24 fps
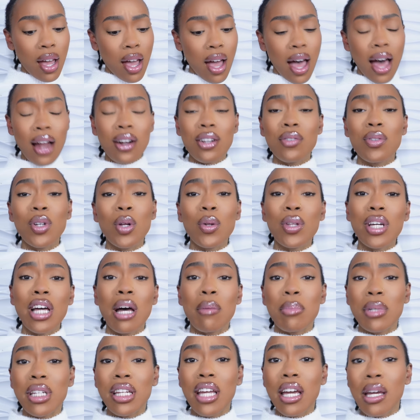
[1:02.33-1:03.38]
I don't even know the
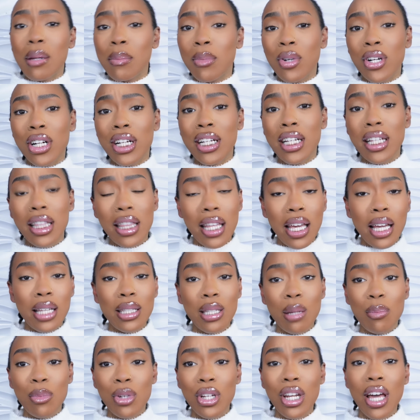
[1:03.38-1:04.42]
company name or anything,
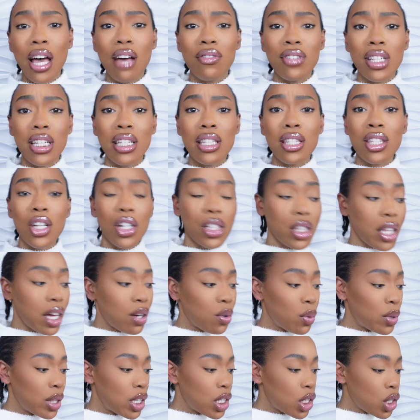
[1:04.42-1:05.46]
so I'm gonna have to insert that
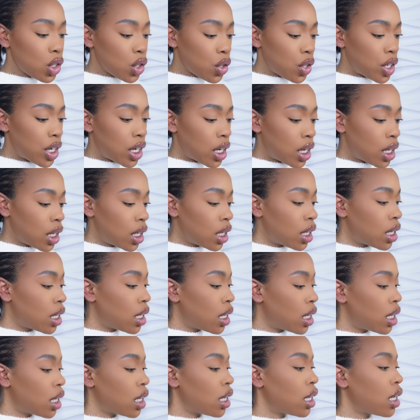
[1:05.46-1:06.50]
on the screen.
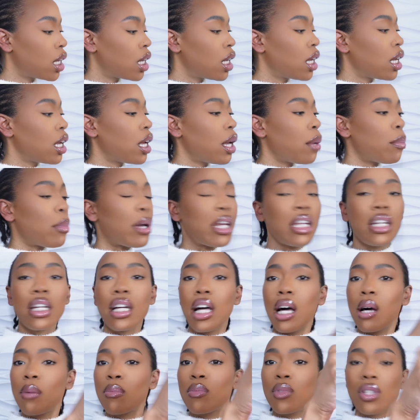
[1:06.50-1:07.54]
But it
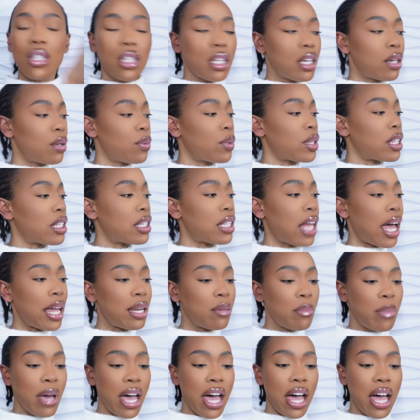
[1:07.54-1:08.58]
comes with a
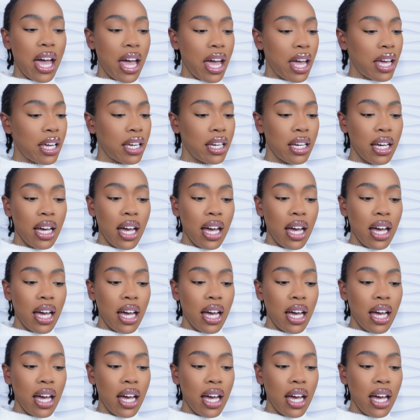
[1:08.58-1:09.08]
satin bag.